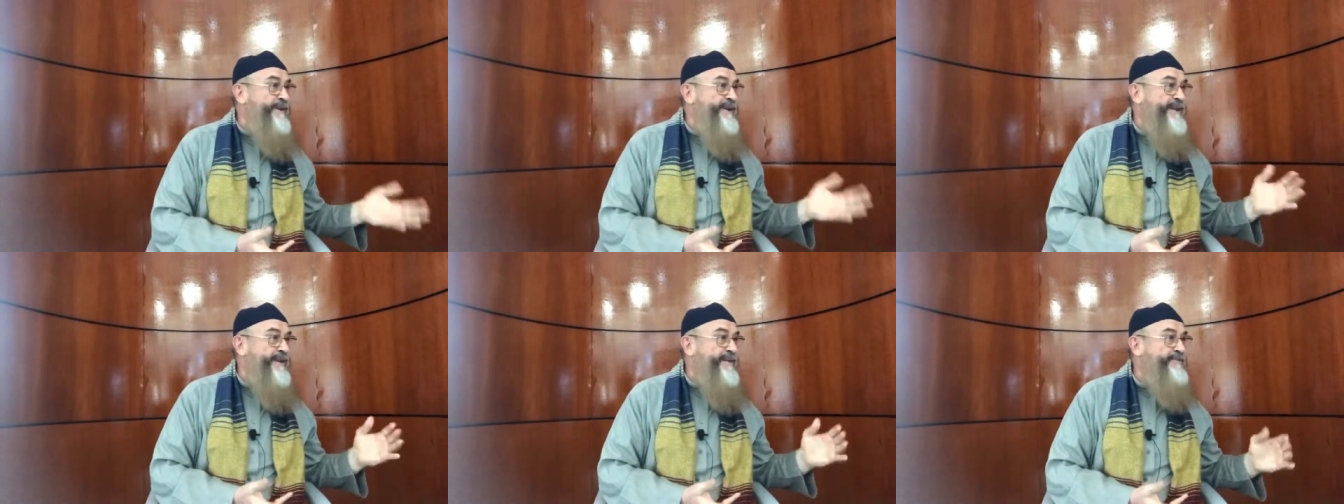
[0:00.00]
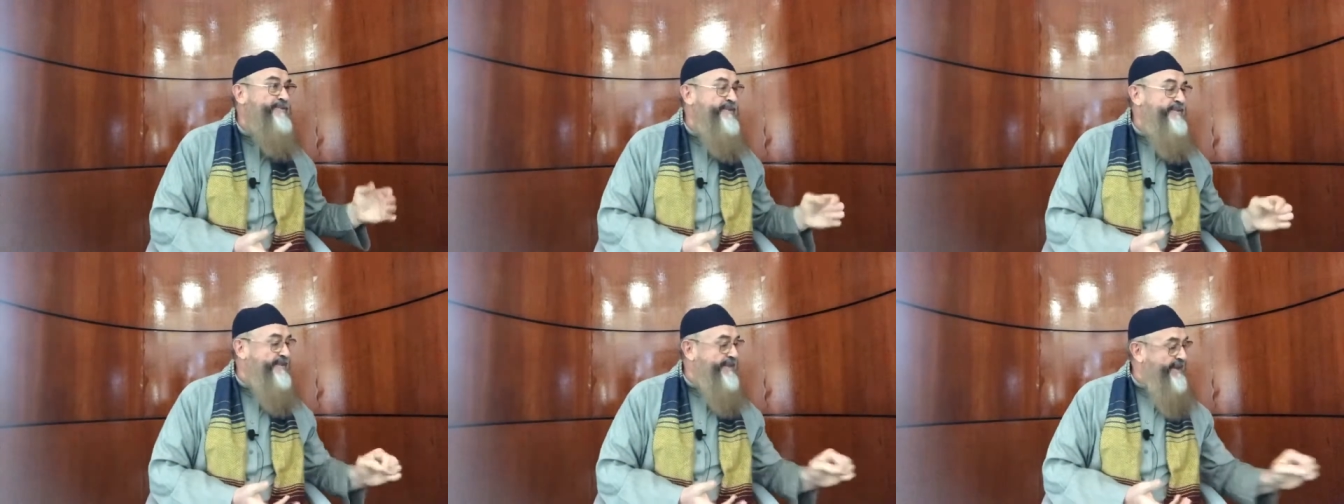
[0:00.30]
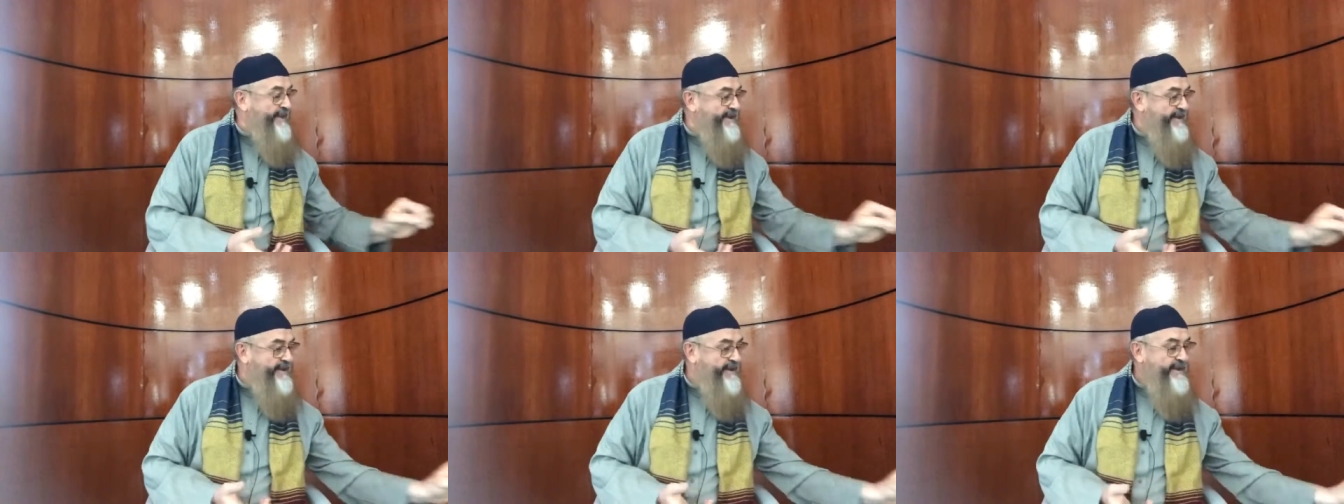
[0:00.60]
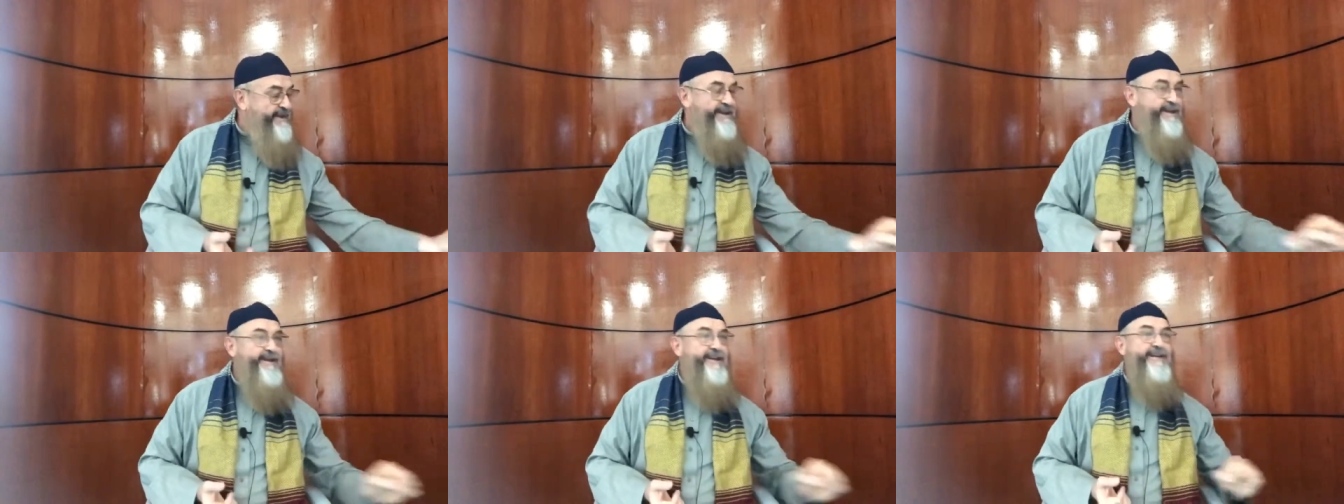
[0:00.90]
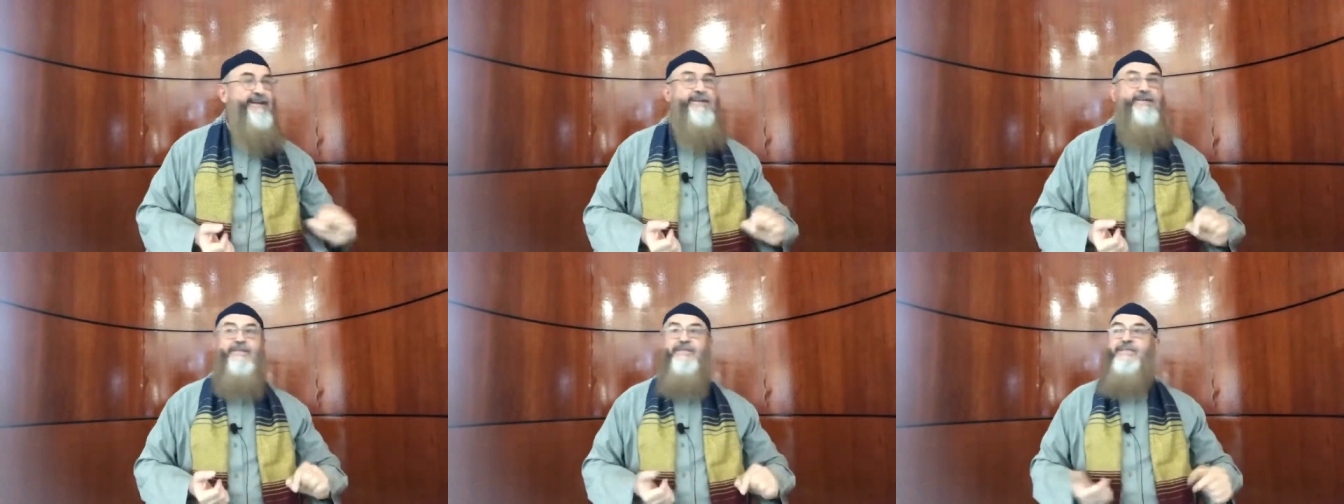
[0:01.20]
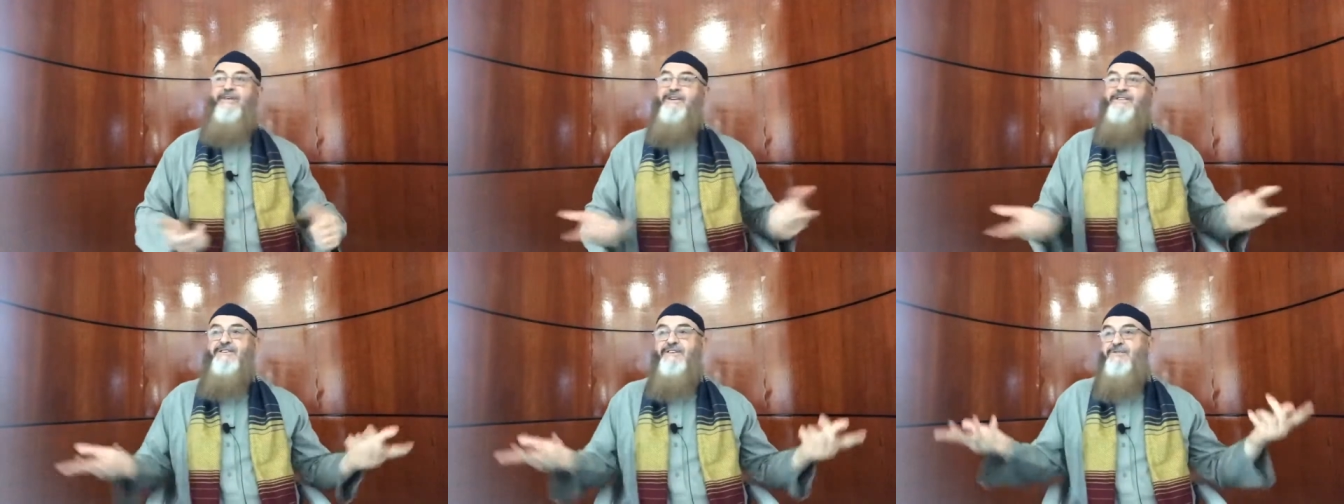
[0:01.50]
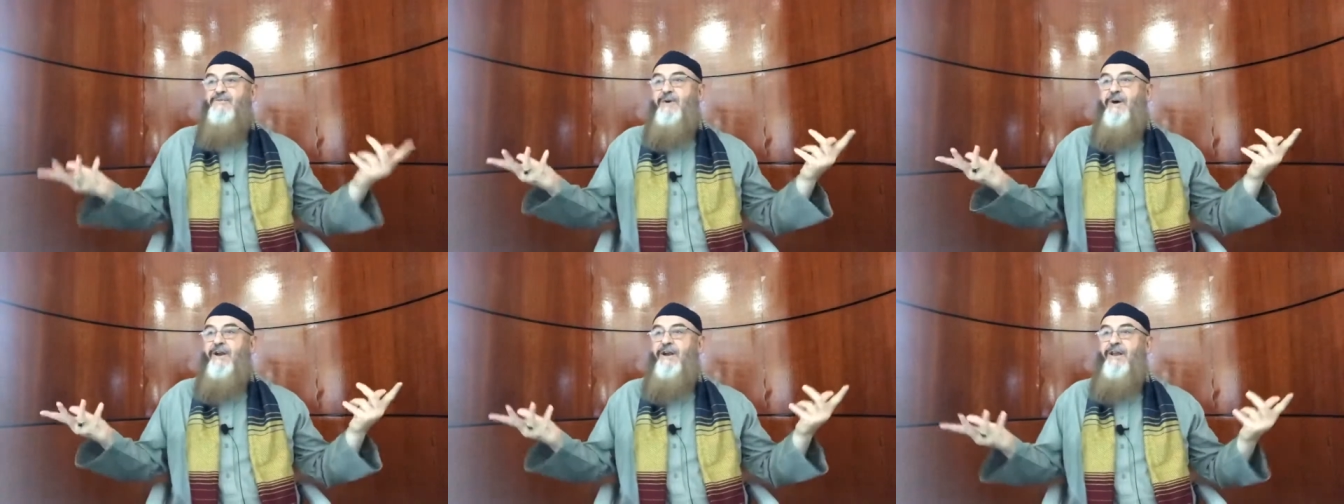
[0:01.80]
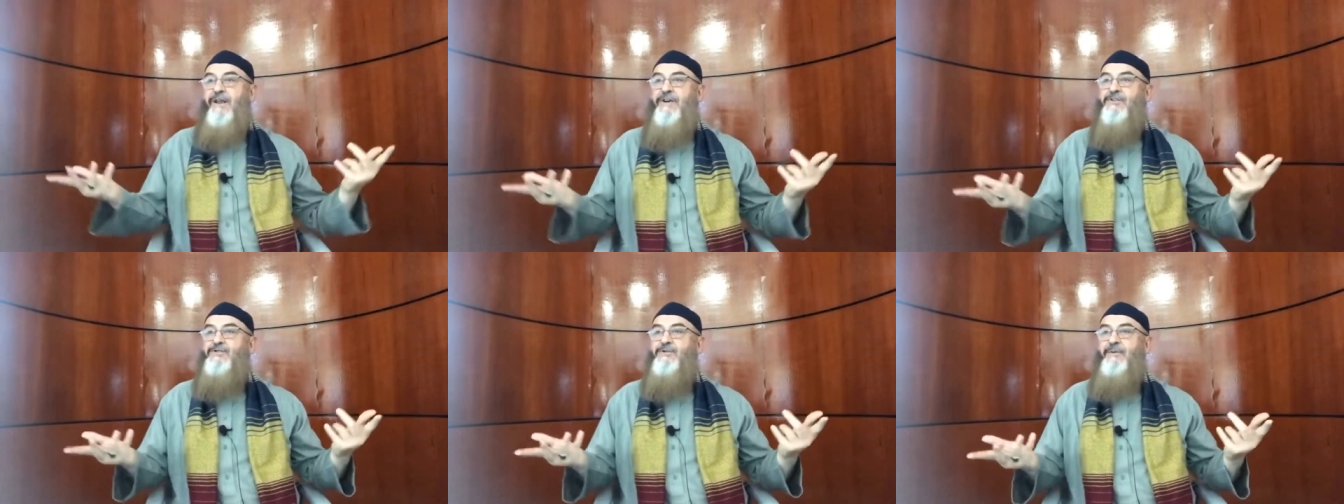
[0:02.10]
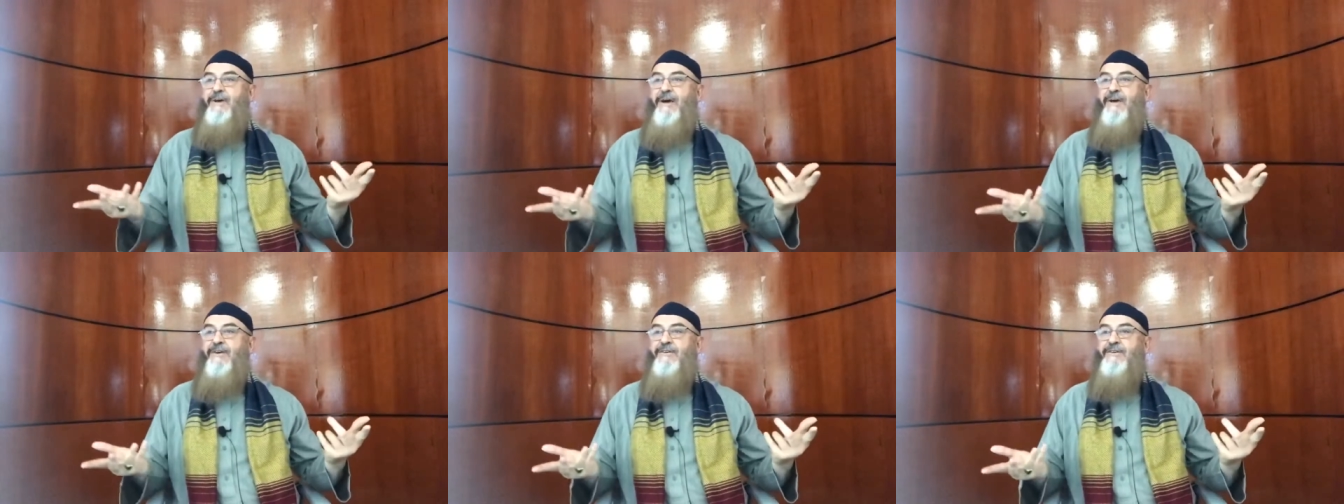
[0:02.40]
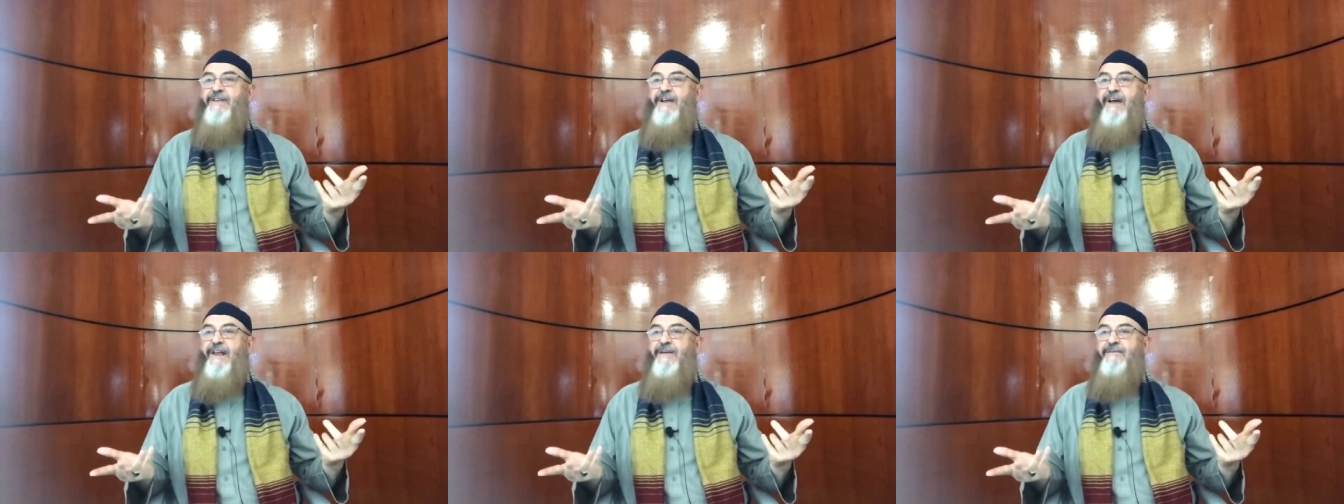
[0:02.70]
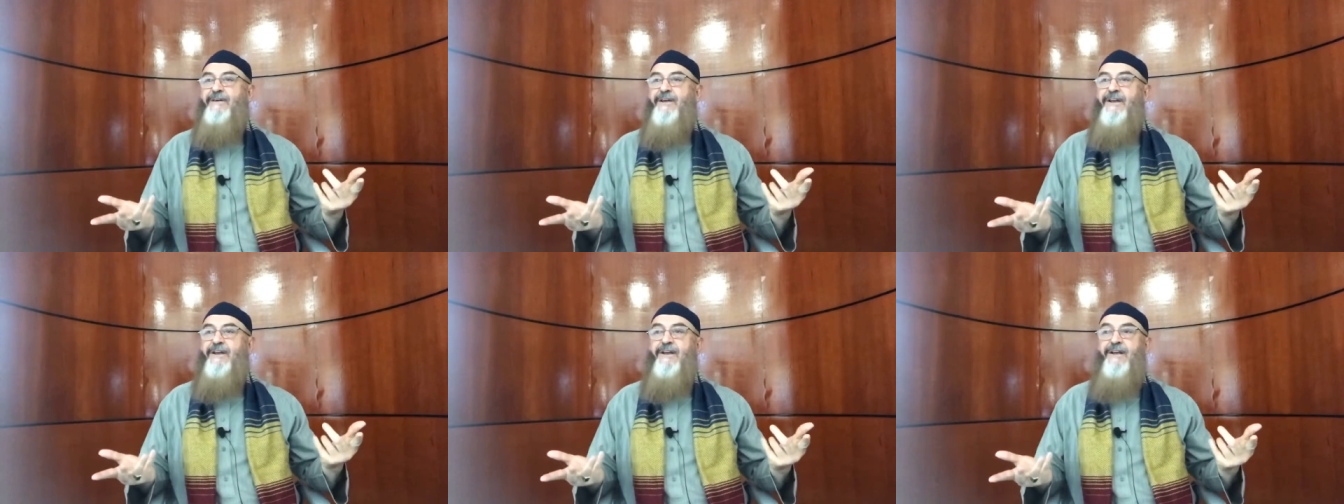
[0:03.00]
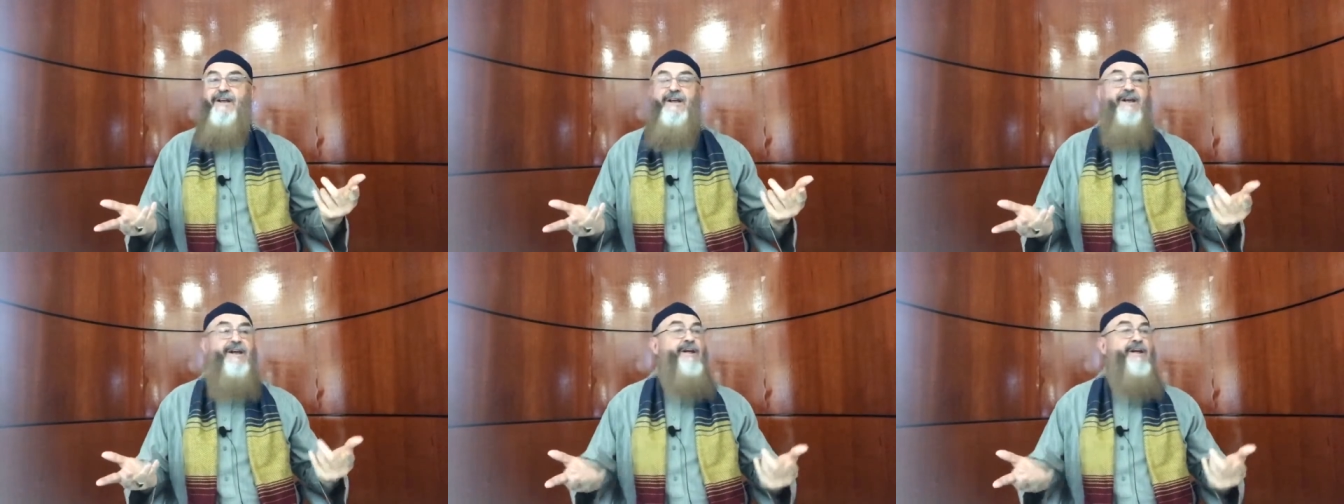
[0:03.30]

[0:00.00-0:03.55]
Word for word: and everything. This is what Allah subhanahu wa ta'ala made it.